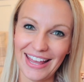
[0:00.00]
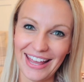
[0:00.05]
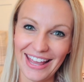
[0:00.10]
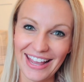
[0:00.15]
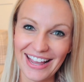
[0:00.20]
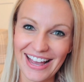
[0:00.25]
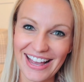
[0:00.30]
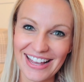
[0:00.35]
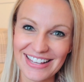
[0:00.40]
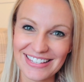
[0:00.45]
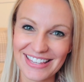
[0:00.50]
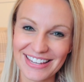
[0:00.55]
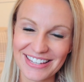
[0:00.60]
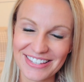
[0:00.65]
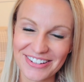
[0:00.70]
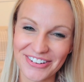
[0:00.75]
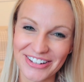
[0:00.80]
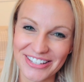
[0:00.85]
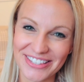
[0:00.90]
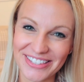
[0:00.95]
Hey guys,
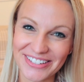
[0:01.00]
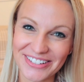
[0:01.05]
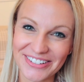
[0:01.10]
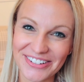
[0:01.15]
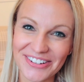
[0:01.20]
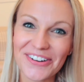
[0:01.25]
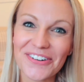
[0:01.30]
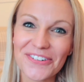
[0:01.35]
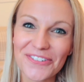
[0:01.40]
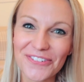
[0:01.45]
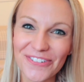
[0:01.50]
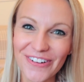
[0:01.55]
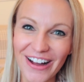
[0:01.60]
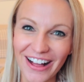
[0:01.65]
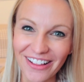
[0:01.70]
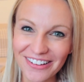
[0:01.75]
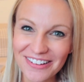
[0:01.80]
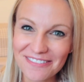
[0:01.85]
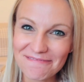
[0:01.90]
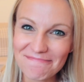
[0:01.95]
it's Crystal.
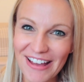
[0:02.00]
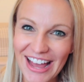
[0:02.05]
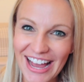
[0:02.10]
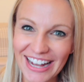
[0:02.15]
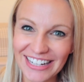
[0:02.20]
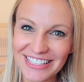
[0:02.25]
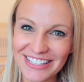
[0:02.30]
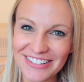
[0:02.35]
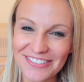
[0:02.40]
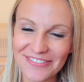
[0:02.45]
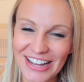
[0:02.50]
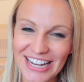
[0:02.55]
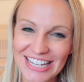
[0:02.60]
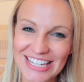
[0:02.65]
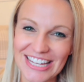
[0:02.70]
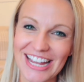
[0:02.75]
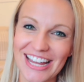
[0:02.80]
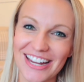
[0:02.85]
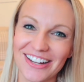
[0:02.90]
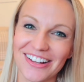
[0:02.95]
Welcome back to my
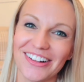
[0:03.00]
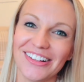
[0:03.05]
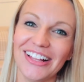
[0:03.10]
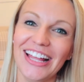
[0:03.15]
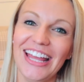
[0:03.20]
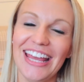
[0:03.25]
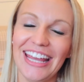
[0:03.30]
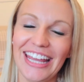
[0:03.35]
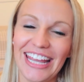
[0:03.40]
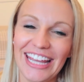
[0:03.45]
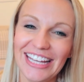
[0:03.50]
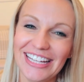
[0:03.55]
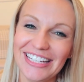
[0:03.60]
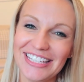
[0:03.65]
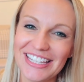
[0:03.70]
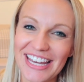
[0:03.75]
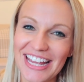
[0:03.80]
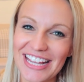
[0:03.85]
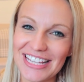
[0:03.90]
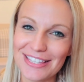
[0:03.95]
channel. In
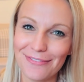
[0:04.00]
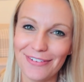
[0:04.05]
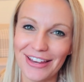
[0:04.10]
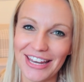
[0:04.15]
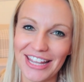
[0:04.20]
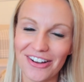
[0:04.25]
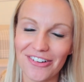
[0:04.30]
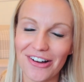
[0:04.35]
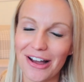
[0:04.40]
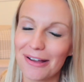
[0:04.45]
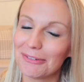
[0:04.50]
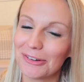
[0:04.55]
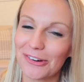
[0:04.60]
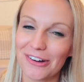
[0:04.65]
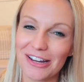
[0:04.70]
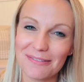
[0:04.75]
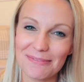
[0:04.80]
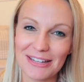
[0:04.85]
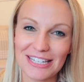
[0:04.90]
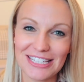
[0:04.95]
today's video, I'm
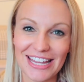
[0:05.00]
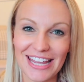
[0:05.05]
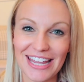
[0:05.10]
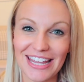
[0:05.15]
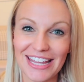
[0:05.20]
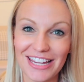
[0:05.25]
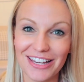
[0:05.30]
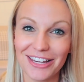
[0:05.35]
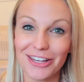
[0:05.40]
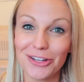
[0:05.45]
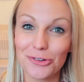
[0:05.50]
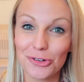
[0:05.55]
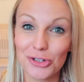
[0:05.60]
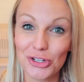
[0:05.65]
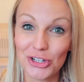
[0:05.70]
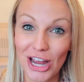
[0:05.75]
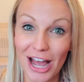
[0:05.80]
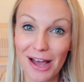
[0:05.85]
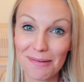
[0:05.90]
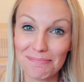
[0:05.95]
going to be taking you
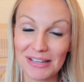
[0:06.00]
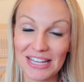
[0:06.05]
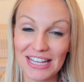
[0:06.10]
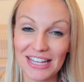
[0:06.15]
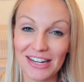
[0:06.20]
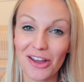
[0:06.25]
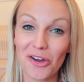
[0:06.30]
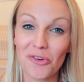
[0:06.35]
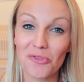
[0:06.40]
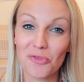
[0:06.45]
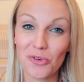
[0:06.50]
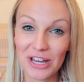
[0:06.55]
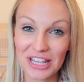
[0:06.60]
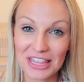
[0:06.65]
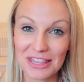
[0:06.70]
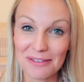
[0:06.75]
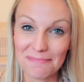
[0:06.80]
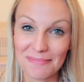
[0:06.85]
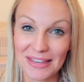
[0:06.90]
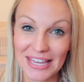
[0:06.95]
shopping
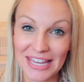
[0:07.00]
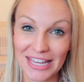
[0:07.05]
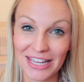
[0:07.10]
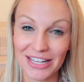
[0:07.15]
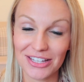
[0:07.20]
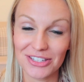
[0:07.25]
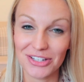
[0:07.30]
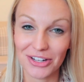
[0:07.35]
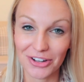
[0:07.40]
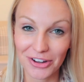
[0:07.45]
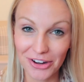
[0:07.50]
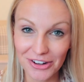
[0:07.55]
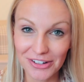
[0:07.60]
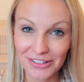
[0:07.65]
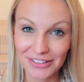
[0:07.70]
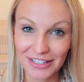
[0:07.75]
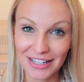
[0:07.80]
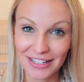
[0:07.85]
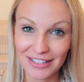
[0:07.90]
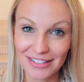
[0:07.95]
with me to
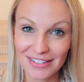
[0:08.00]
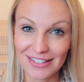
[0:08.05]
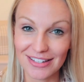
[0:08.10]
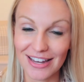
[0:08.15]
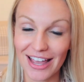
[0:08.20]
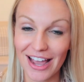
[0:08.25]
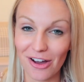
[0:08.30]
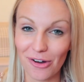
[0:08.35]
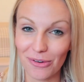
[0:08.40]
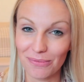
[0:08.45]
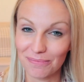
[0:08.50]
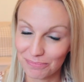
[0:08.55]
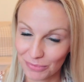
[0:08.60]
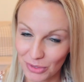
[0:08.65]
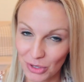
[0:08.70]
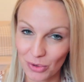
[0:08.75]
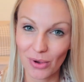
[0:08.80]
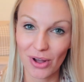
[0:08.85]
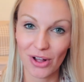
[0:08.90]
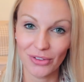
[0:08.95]
Kirkland's. Now,
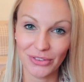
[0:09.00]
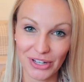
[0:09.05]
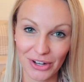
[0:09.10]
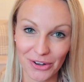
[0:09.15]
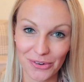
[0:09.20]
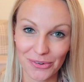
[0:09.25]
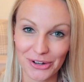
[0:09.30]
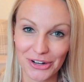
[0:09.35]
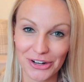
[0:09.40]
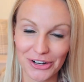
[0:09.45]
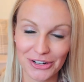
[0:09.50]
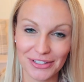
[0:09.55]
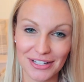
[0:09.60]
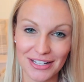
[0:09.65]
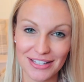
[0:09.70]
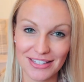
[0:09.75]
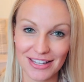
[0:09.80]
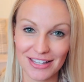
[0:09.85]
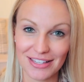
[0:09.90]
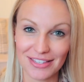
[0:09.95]
you all know
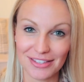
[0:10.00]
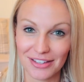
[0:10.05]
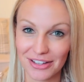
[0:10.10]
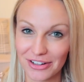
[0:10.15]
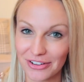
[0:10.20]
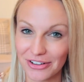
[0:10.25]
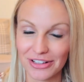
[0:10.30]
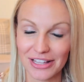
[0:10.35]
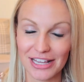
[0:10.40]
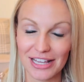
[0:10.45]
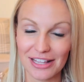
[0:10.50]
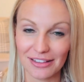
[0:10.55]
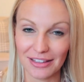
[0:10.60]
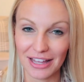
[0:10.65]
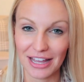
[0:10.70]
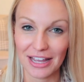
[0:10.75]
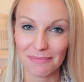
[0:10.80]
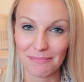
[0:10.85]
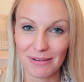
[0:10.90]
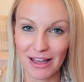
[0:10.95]
Kirkland's is literally
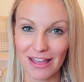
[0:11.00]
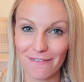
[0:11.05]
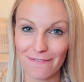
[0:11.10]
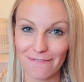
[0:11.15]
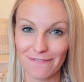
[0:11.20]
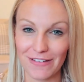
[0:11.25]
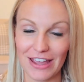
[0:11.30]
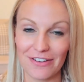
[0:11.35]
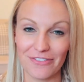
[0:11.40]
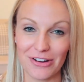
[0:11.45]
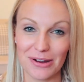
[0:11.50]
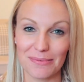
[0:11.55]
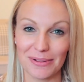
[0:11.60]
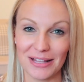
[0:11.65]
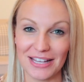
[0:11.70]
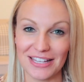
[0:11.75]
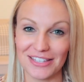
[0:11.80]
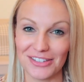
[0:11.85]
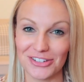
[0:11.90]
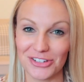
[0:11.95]
like my favorite
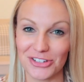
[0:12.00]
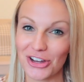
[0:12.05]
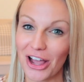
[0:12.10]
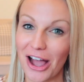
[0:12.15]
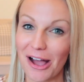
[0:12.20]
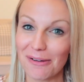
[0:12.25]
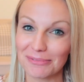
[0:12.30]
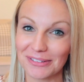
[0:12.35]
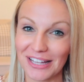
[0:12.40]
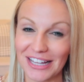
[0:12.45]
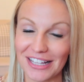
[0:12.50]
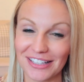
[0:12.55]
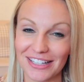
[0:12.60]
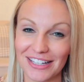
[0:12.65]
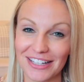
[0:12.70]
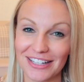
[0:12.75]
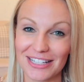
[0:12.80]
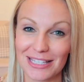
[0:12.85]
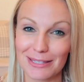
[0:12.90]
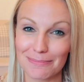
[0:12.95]
place to shop
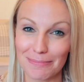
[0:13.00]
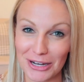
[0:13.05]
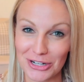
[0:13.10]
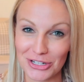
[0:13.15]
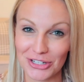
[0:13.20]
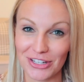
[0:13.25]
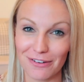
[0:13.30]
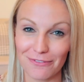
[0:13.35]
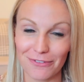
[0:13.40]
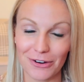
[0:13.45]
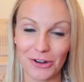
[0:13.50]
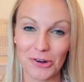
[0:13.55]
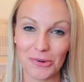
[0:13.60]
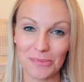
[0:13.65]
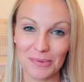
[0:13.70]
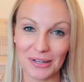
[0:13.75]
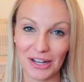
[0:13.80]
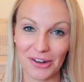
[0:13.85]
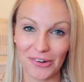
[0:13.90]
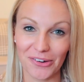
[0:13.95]
lately, especially for
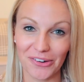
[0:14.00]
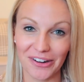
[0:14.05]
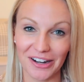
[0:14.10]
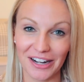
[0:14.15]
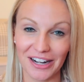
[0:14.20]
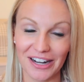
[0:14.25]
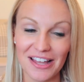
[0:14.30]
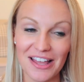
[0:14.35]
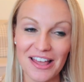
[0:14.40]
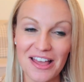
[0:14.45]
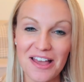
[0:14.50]
home decor,